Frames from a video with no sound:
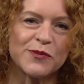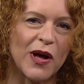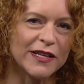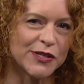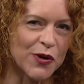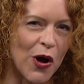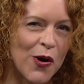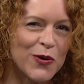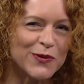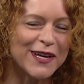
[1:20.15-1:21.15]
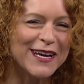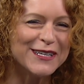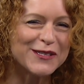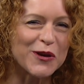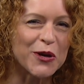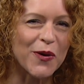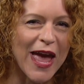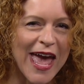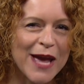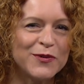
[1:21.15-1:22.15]
well as your own. So you're
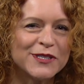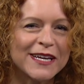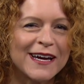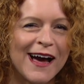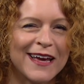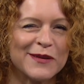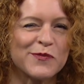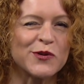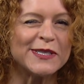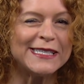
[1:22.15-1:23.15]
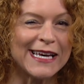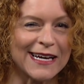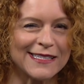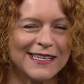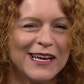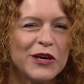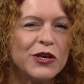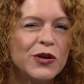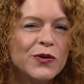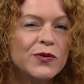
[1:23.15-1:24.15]
able to kind of predict.
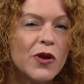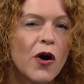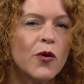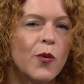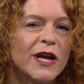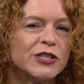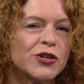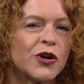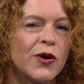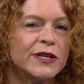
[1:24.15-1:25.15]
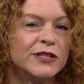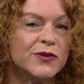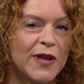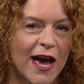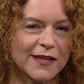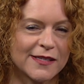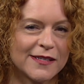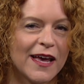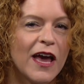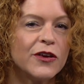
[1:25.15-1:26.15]
You know what you're going to do next.
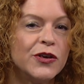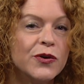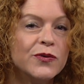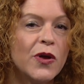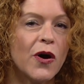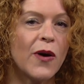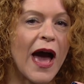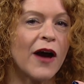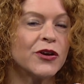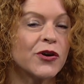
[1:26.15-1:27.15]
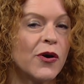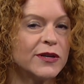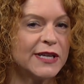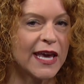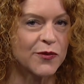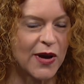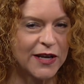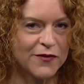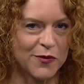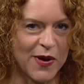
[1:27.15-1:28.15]
You know how you're going to get ready
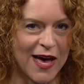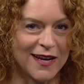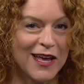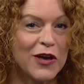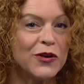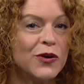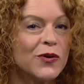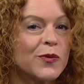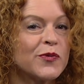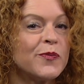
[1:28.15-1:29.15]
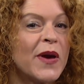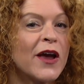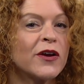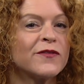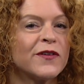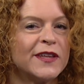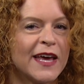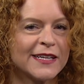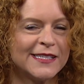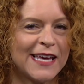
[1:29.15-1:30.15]
for bed. You're preparing for the
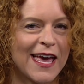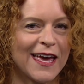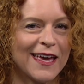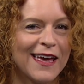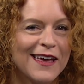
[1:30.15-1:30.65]
next day